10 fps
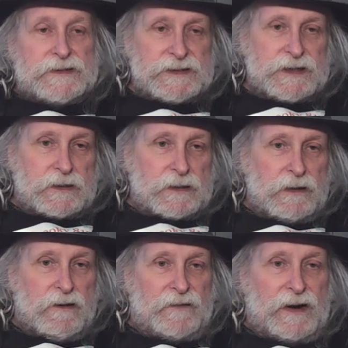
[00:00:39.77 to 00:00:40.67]
Just to
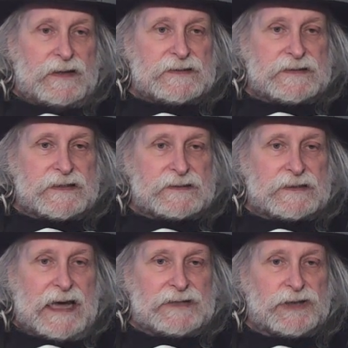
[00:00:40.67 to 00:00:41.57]
clarify, this is the
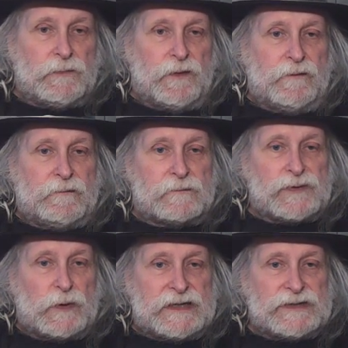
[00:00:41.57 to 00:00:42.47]
slasher movie from
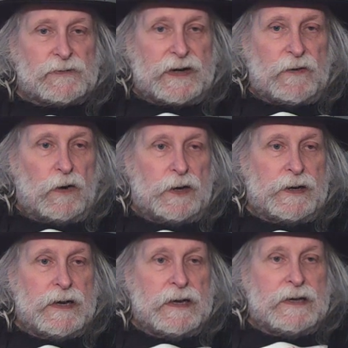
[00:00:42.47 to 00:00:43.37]
2021,
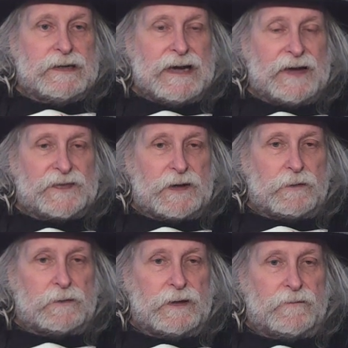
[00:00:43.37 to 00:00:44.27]
not the
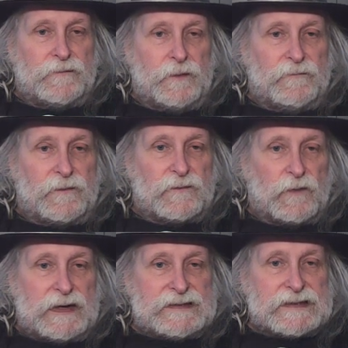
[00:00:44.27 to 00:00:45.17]
earlier film from
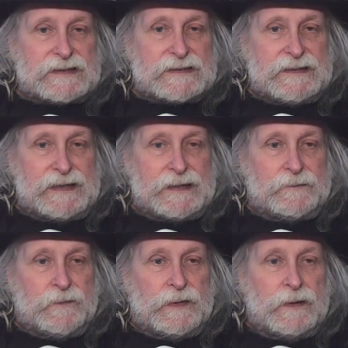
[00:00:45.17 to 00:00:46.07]
2016.
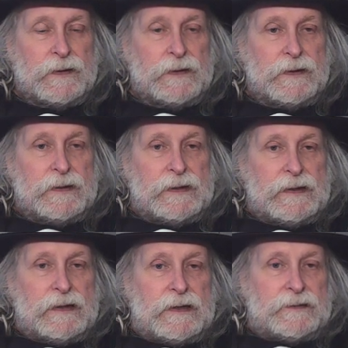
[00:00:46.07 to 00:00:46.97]

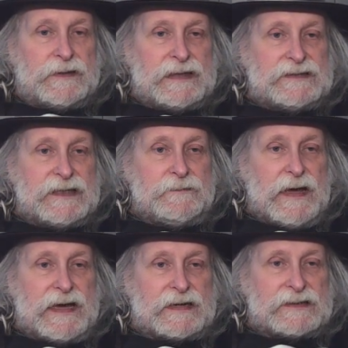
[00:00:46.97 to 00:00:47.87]
They did
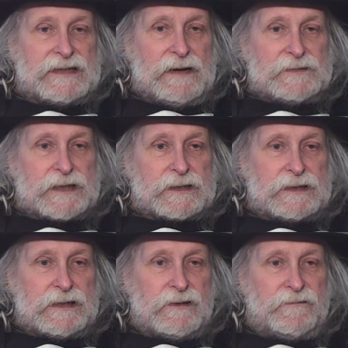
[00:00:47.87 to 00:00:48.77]
make an attempt at
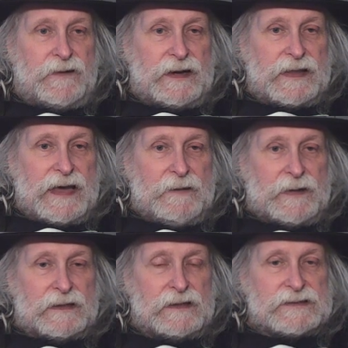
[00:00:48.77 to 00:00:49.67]
clarifying that
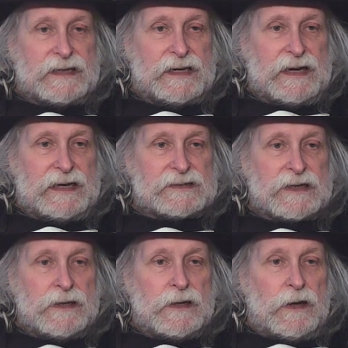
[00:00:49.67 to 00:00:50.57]
by listing it
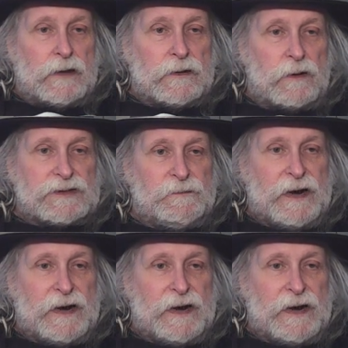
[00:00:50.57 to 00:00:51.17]
as Los